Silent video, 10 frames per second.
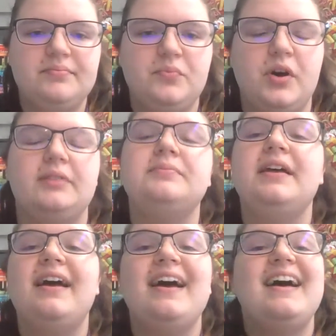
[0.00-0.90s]
going
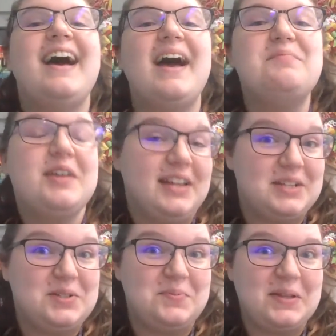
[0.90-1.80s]
to
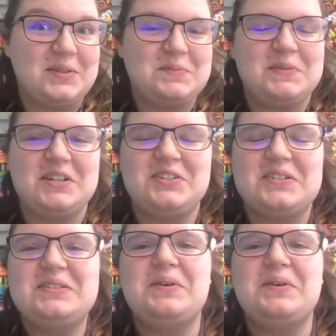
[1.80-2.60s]
let you make those predictions.